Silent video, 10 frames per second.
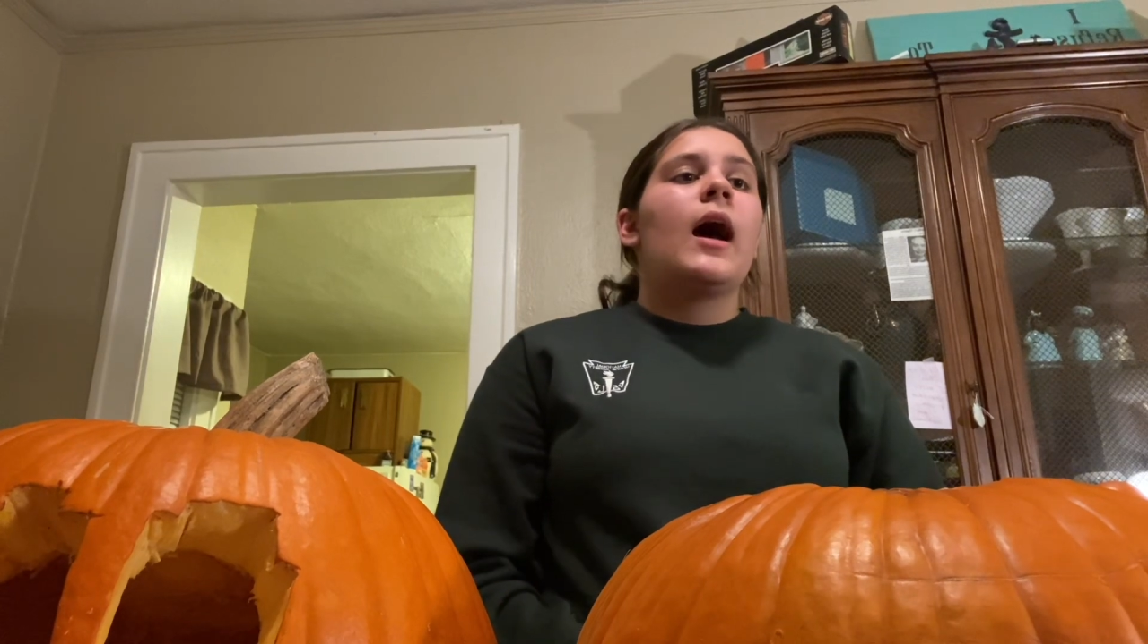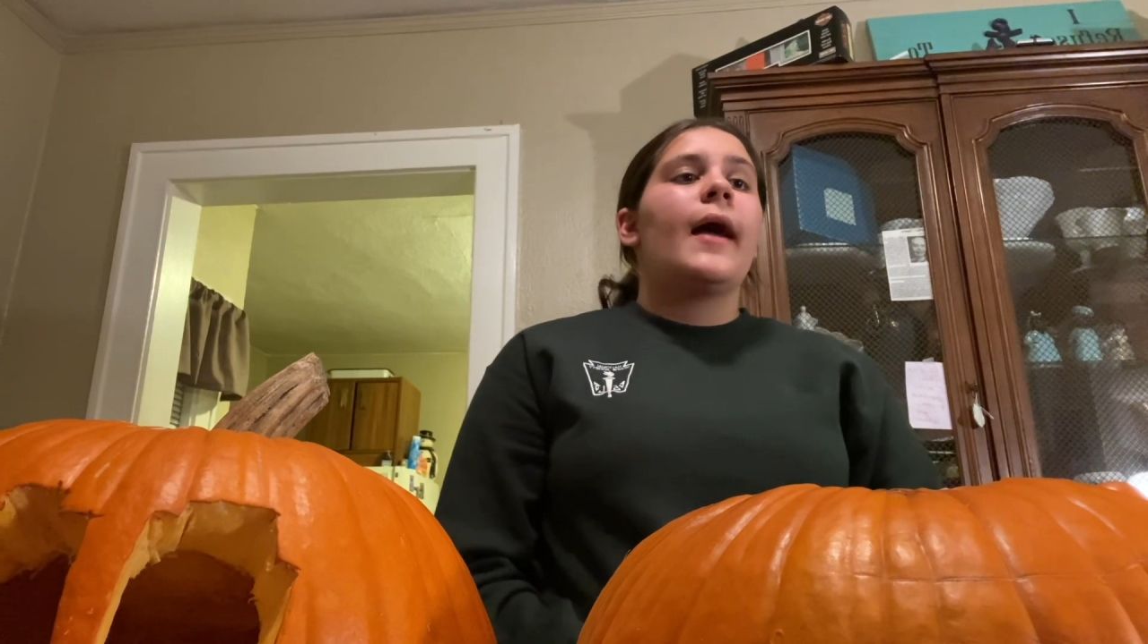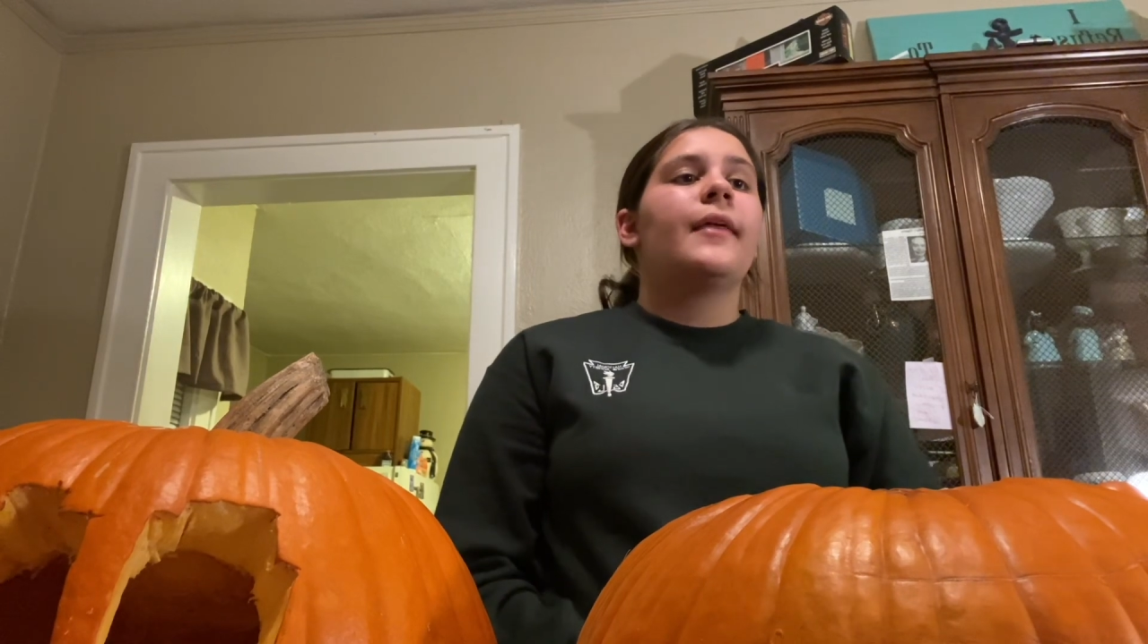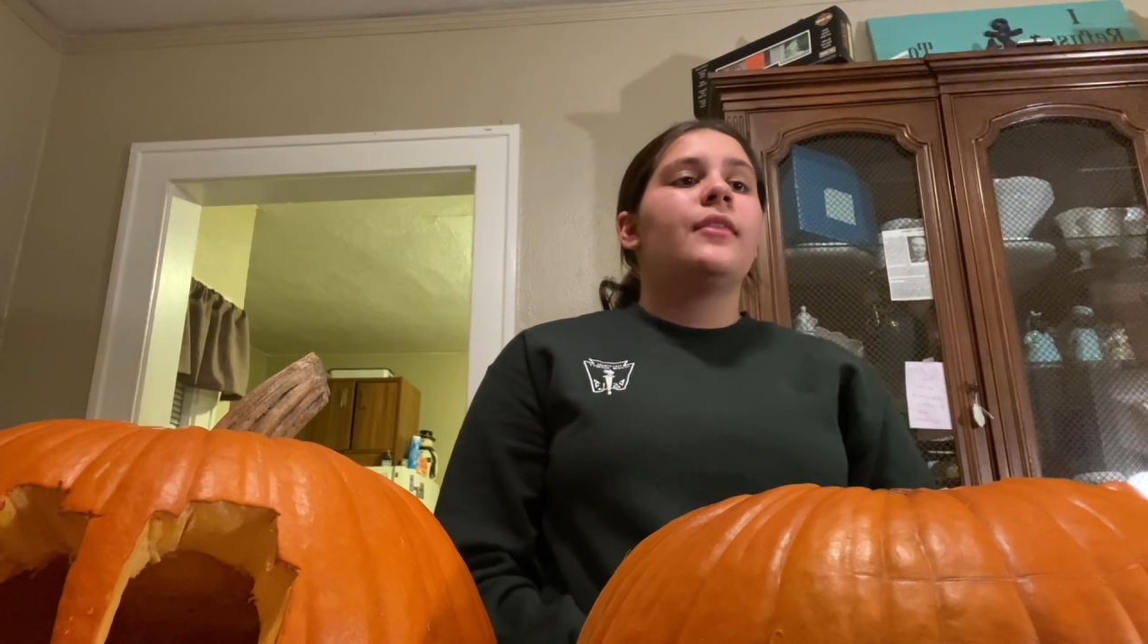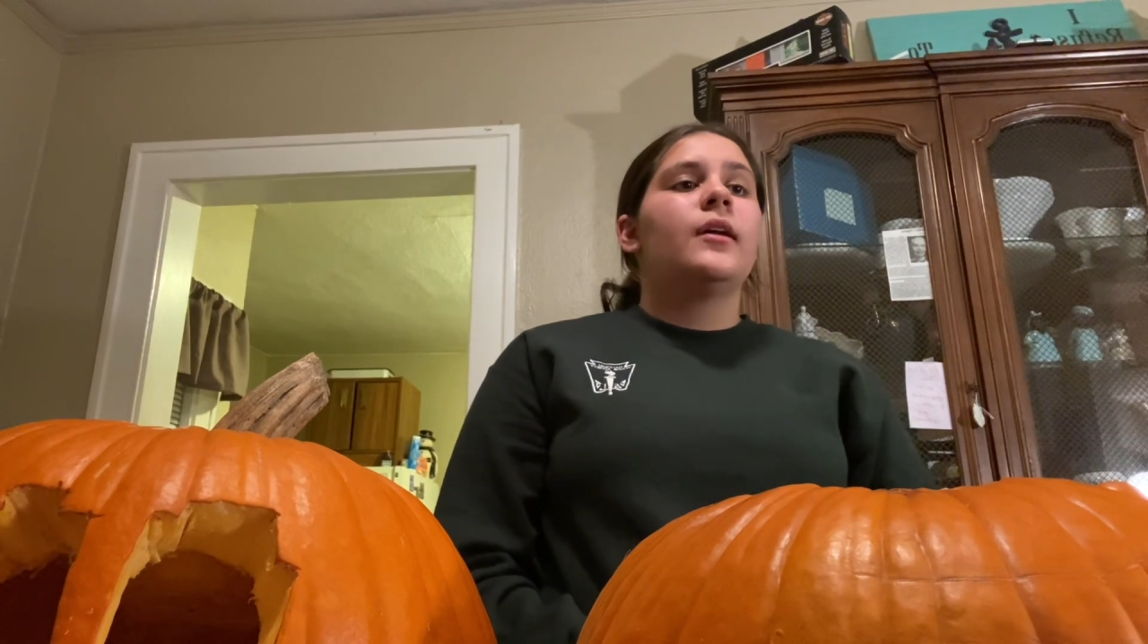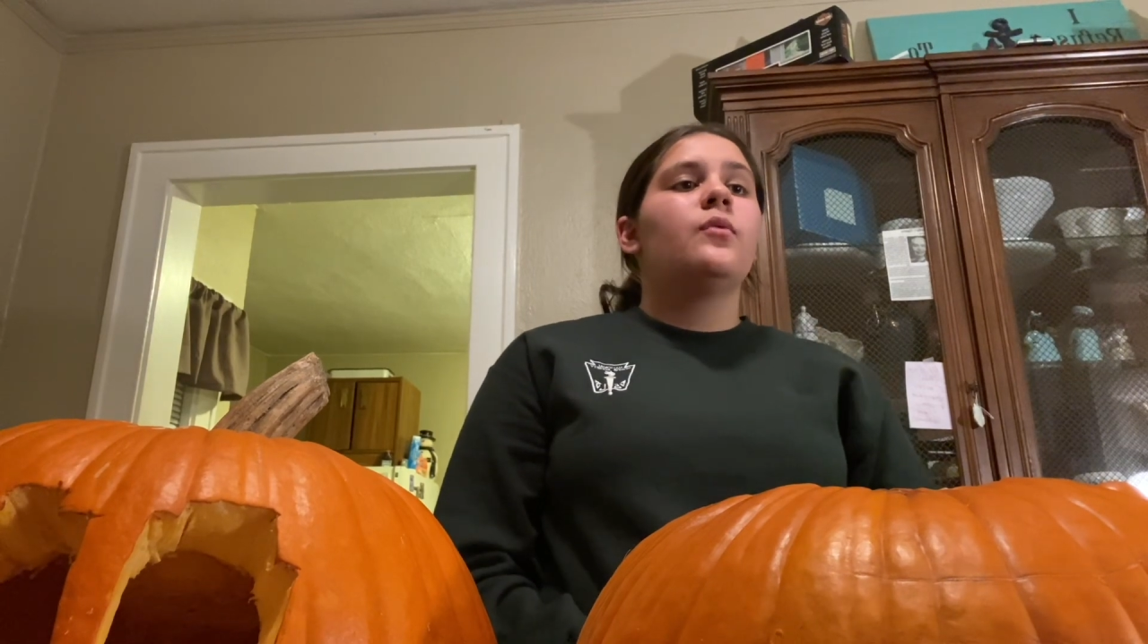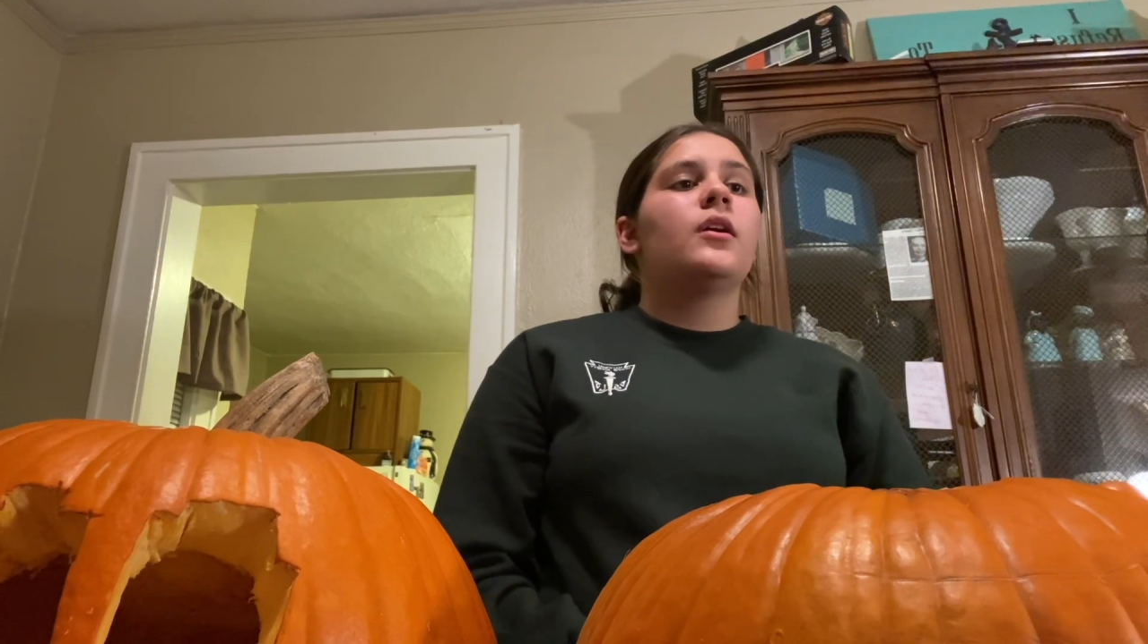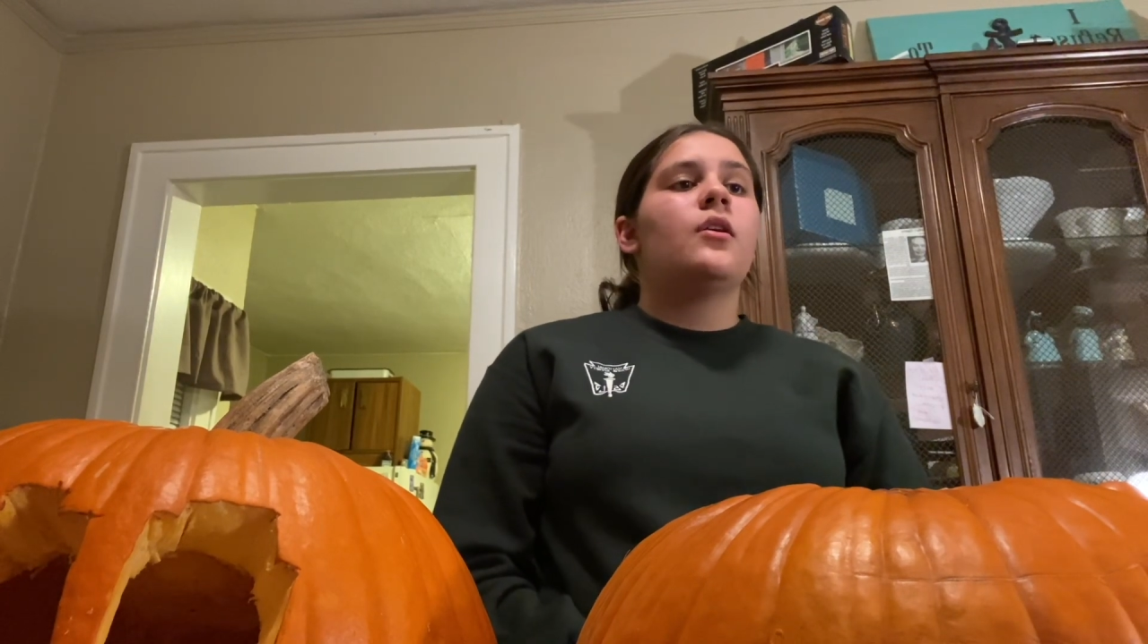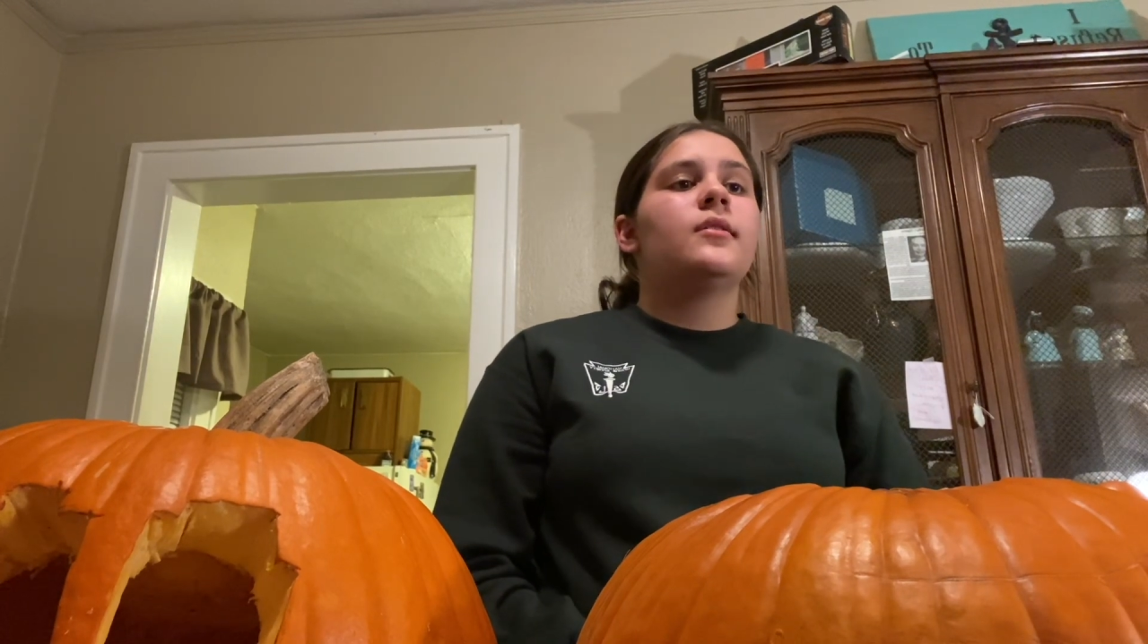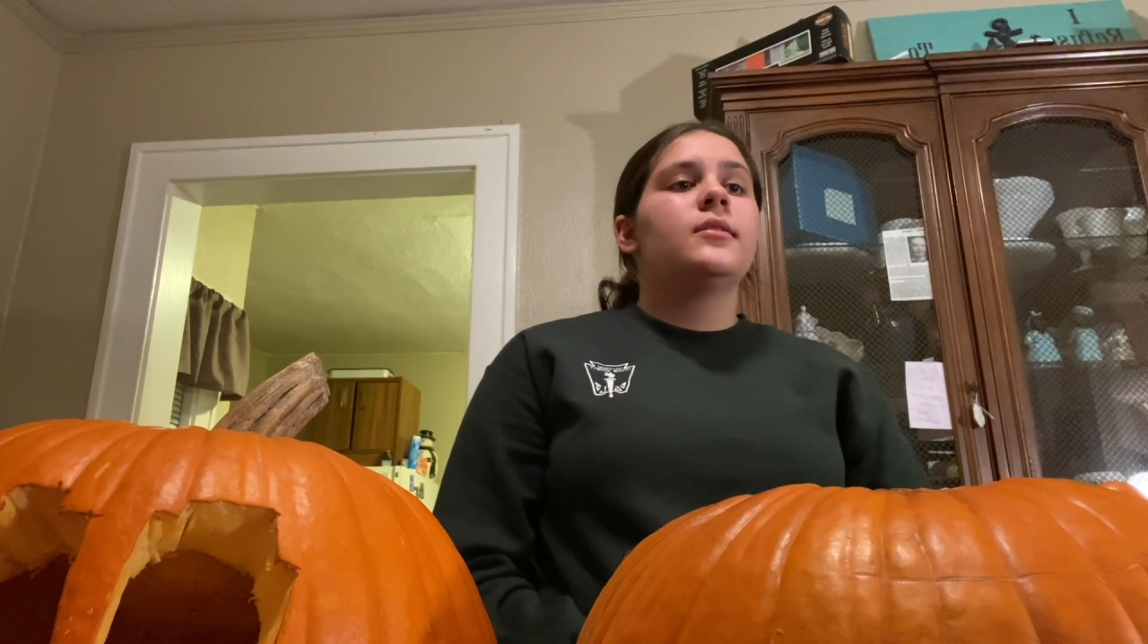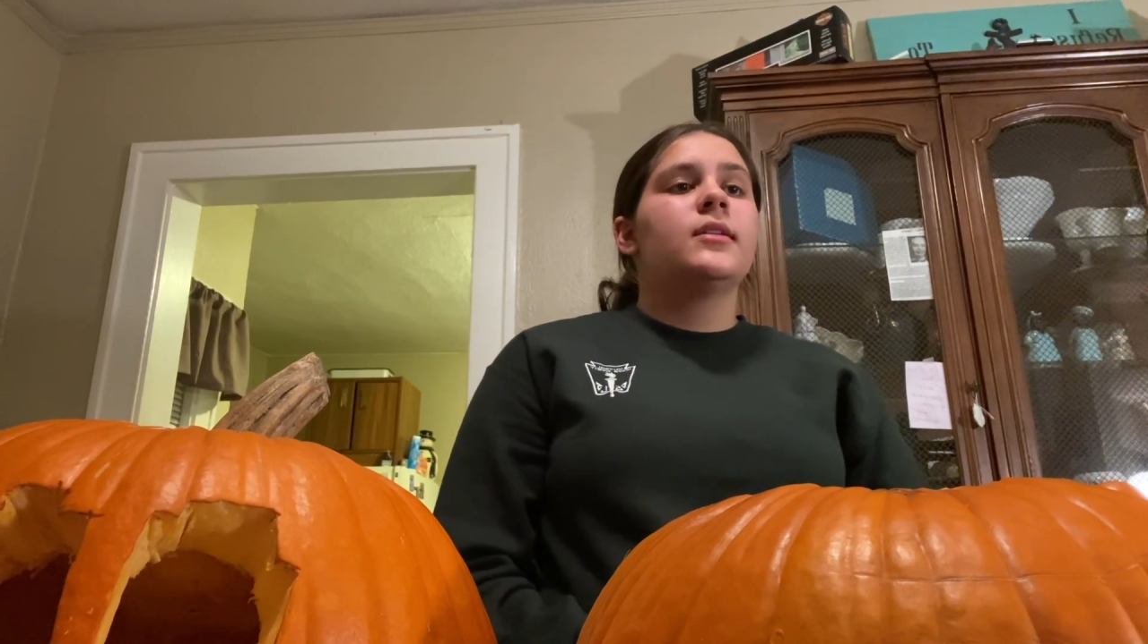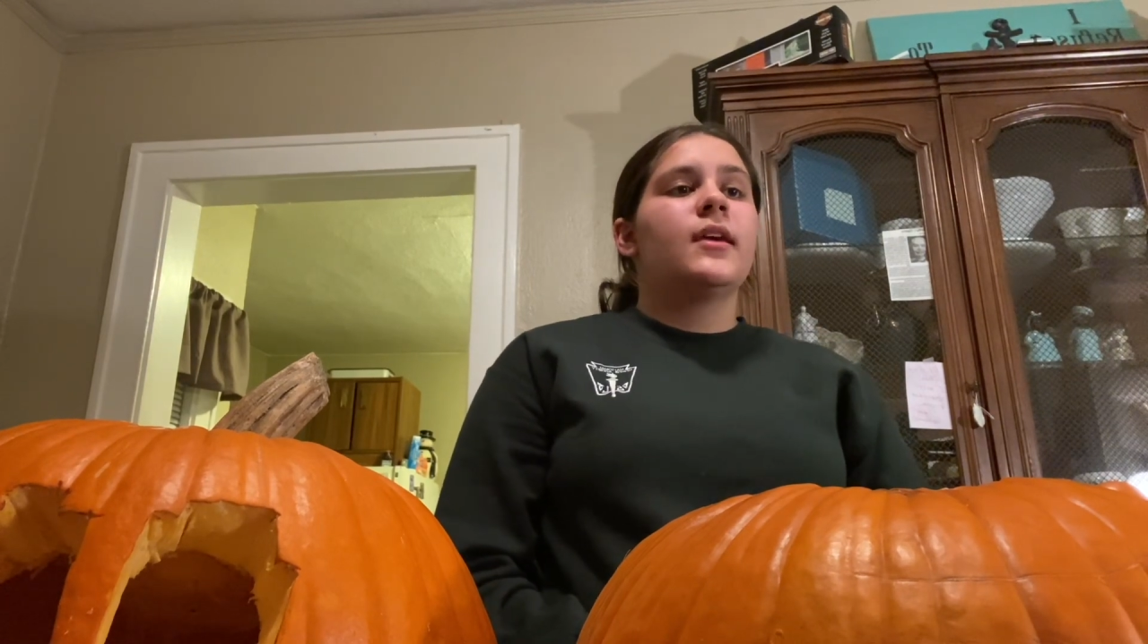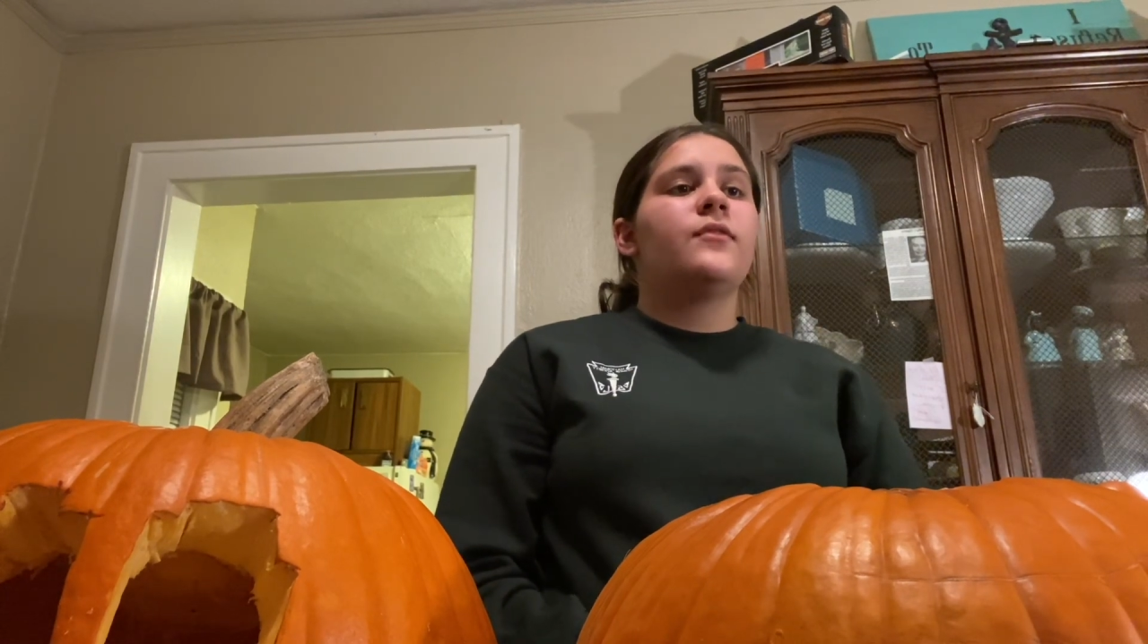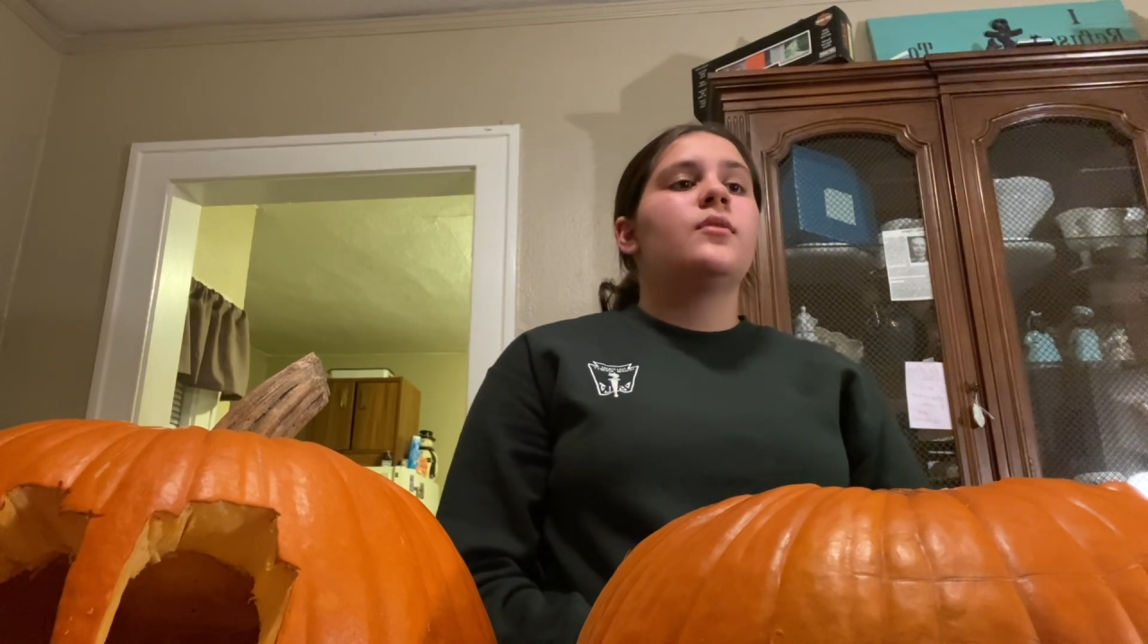I then went on to give